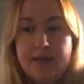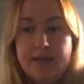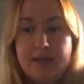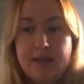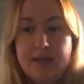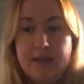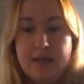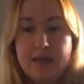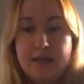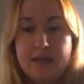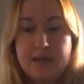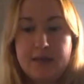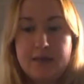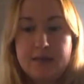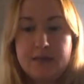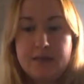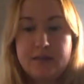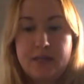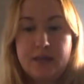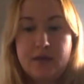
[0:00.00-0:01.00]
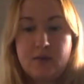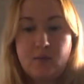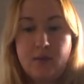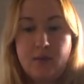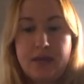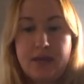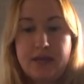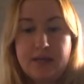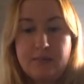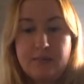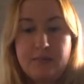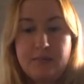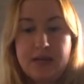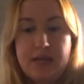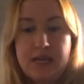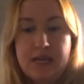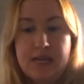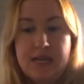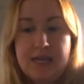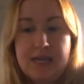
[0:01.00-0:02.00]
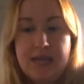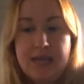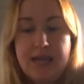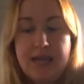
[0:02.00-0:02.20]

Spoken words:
And they weighed me,